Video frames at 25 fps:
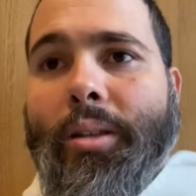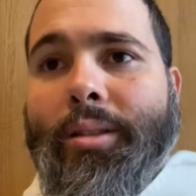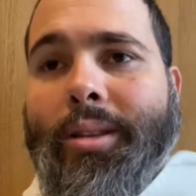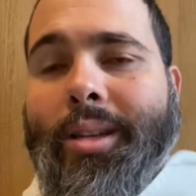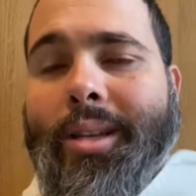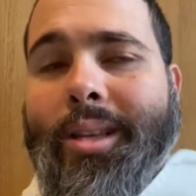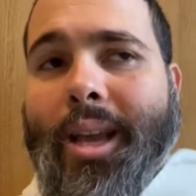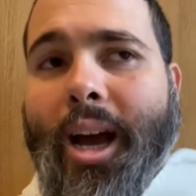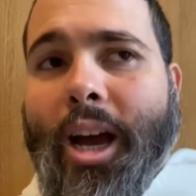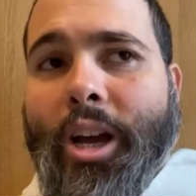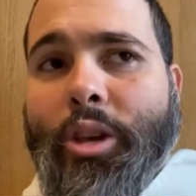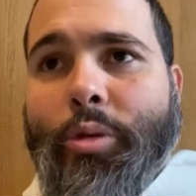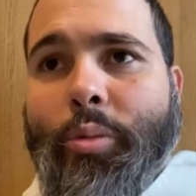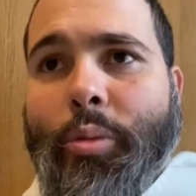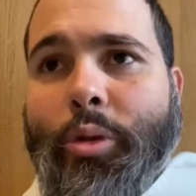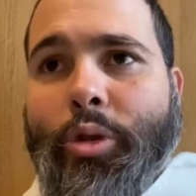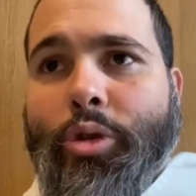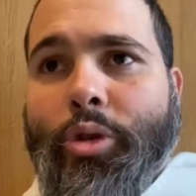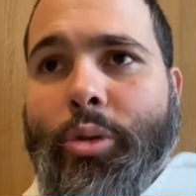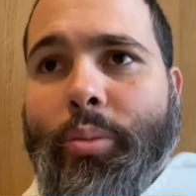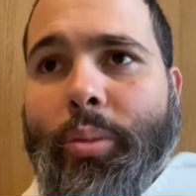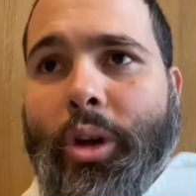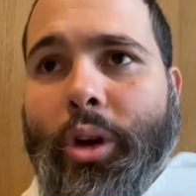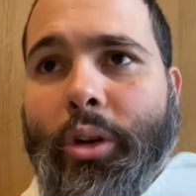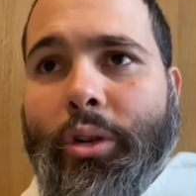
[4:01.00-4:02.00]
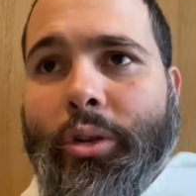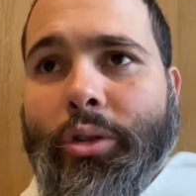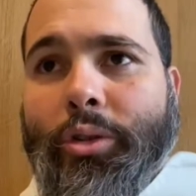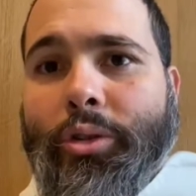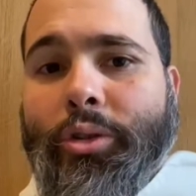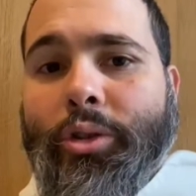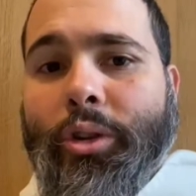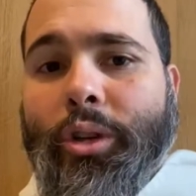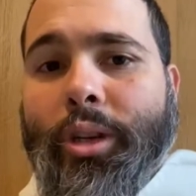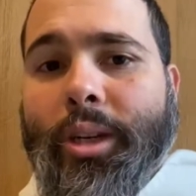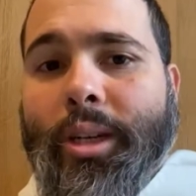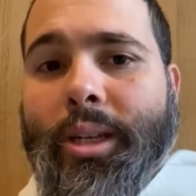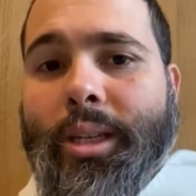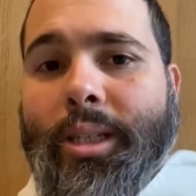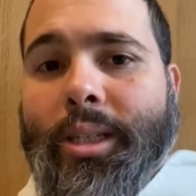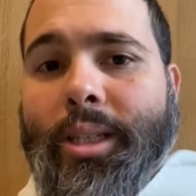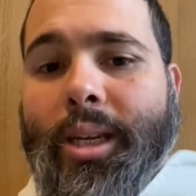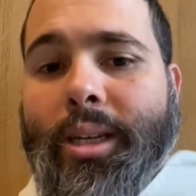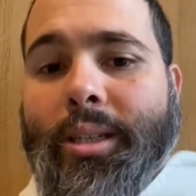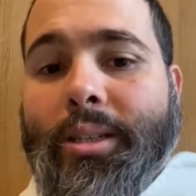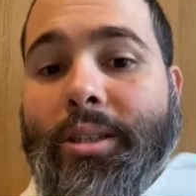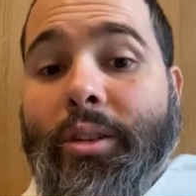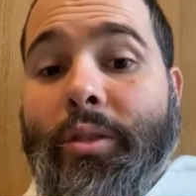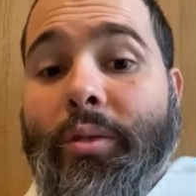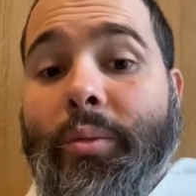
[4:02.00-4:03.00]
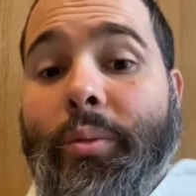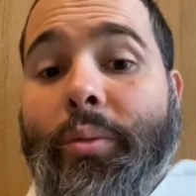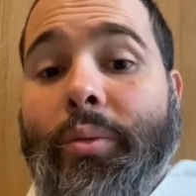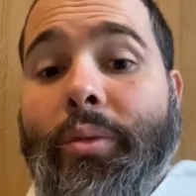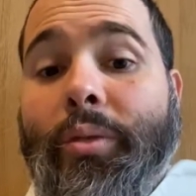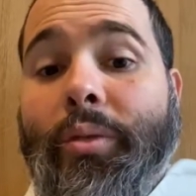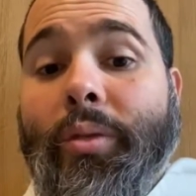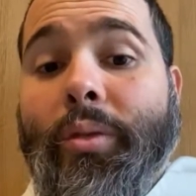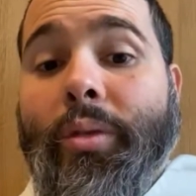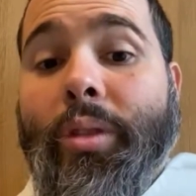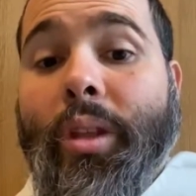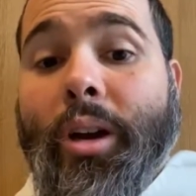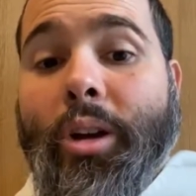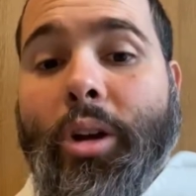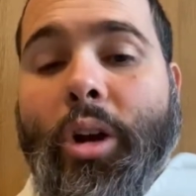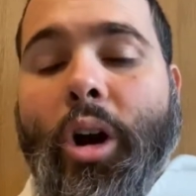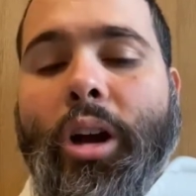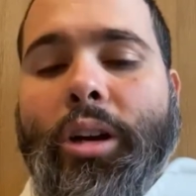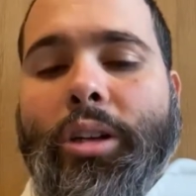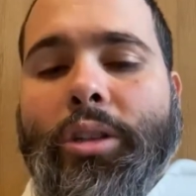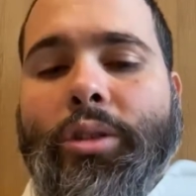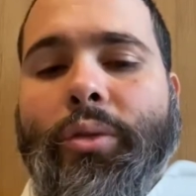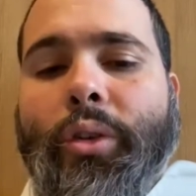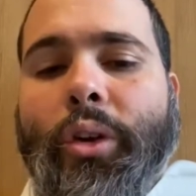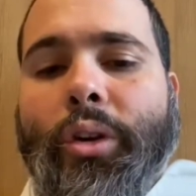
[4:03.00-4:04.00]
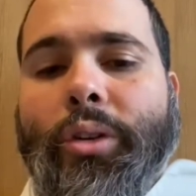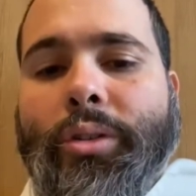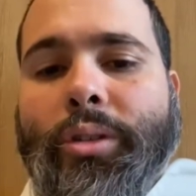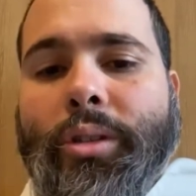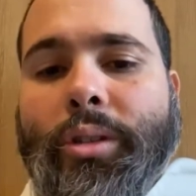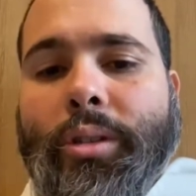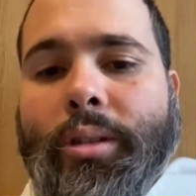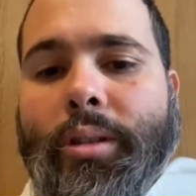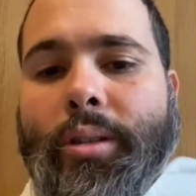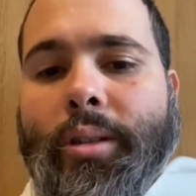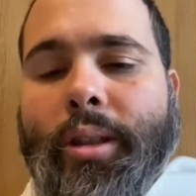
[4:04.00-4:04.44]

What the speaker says: detachment should be understood in the sense of that God is first,